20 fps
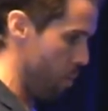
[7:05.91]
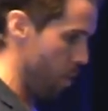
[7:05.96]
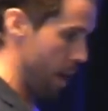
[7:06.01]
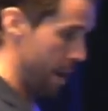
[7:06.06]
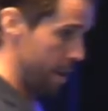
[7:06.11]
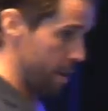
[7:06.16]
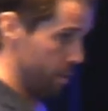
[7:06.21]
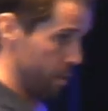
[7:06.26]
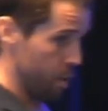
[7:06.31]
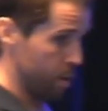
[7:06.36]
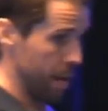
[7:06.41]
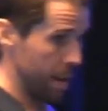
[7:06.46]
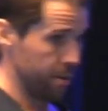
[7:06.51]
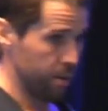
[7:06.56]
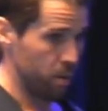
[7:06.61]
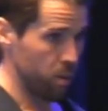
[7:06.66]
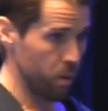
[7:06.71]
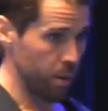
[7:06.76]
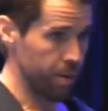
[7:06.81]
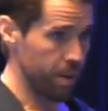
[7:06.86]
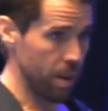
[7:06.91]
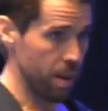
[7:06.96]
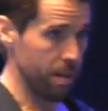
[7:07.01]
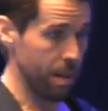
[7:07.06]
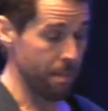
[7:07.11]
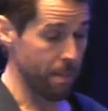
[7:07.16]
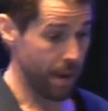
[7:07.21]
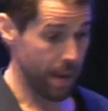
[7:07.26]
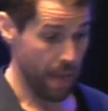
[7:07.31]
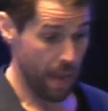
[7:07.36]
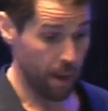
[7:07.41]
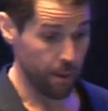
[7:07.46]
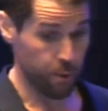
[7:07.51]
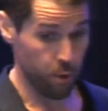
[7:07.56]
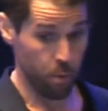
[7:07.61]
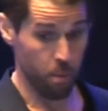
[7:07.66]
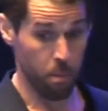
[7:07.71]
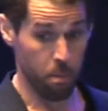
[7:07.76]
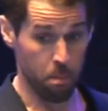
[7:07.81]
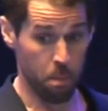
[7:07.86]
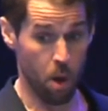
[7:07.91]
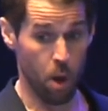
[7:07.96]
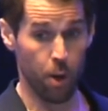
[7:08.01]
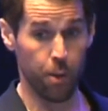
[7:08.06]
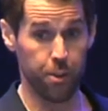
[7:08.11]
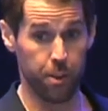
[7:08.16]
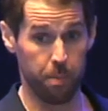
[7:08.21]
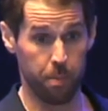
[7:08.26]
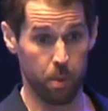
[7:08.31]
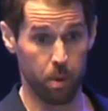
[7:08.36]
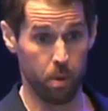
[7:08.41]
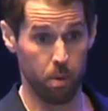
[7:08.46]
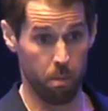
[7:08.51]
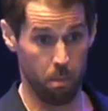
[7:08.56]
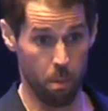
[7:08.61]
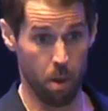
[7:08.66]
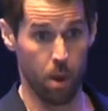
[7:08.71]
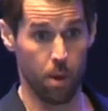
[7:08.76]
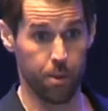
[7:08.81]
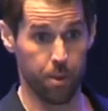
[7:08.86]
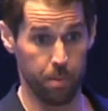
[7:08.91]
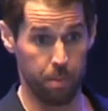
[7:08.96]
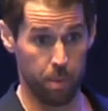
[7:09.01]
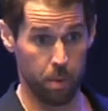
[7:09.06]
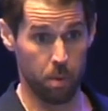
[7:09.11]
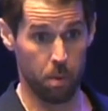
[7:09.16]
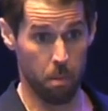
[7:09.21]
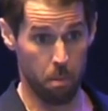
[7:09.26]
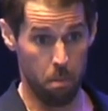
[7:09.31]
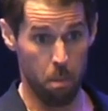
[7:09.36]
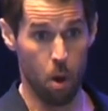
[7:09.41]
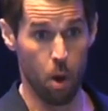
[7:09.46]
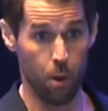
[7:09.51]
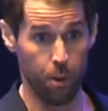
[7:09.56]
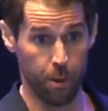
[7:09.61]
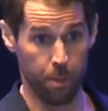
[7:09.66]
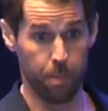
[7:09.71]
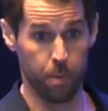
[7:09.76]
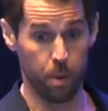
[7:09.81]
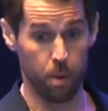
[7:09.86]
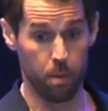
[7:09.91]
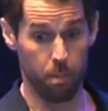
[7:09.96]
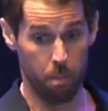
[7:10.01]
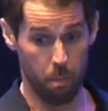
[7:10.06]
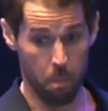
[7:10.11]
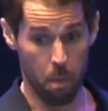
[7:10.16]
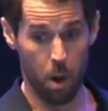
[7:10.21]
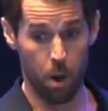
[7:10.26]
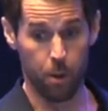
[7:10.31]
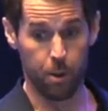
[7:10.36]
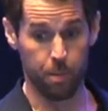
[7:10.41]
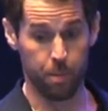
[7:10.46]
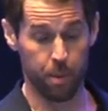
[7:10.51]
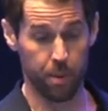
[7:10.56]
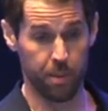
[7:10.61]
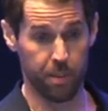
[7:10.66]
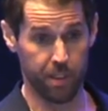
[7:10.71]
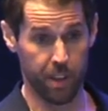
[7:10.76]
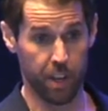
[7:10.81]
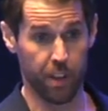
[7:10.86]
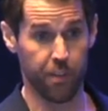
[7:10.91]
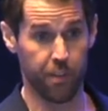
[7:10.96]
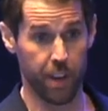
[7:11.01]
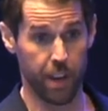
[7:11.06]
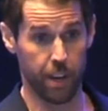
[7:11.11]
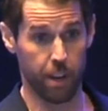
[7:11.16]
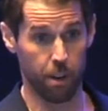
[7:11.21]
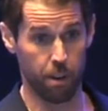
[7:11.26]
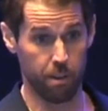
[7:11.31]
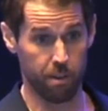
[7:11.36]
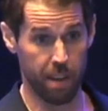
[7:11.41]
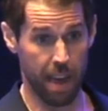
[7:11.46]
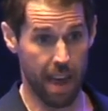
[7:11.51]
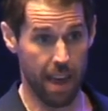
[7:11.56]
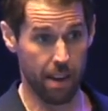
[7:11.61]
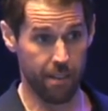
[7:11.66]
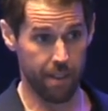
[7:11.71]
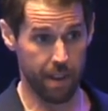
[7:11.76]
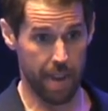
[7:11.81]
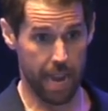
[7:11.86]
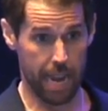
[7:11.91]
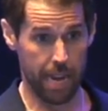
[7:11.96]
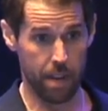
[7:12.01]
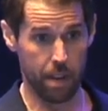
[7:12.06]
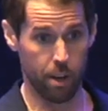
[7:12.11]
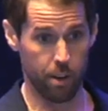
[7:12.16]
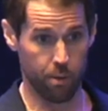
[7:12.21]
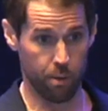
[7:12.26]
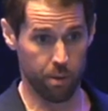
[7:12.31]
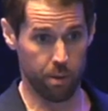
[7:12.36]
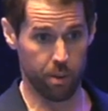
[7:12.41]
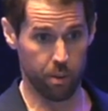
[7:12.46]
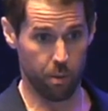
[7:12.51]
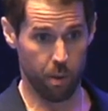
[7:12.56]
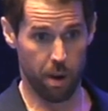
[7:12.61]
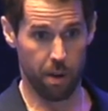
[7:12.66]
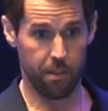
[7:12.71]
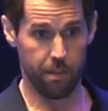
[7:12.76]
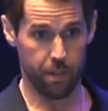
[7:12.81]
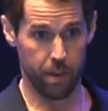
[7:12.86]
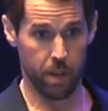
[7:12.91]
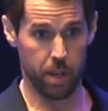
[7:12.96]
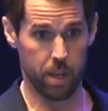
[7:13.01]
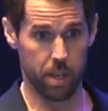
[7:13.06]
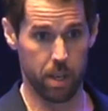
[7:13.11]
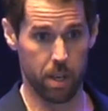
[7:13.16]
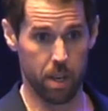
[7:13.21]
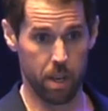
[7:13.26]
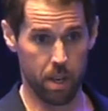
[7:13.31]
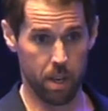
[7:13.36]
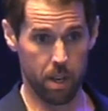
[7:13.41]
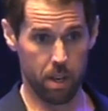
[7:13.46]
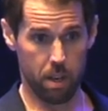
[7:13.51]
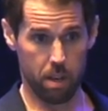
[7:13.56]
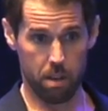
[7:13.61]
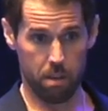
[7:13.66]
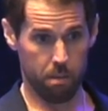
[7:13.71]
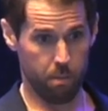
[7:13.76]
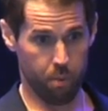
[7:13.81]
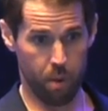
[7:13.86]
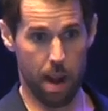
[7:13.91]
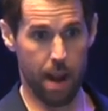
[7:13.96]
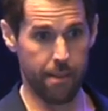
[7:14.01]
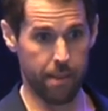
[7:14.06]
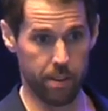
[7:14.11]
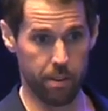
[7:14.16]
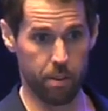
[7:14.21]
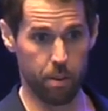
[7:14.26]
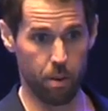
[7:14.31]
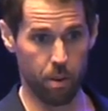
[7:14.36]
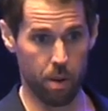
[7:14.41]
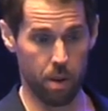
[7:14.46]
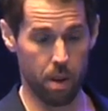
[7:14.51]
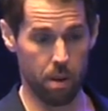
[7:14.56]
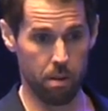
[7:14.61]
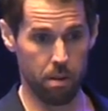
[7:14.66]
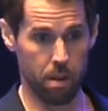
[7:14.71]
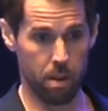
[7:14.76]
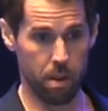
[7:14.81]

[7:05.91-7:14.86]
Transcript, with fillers: when you guys are cool talking about money, I'll do multiple, multiple, multiple, multiple six figures out of an 800 square foot private studio.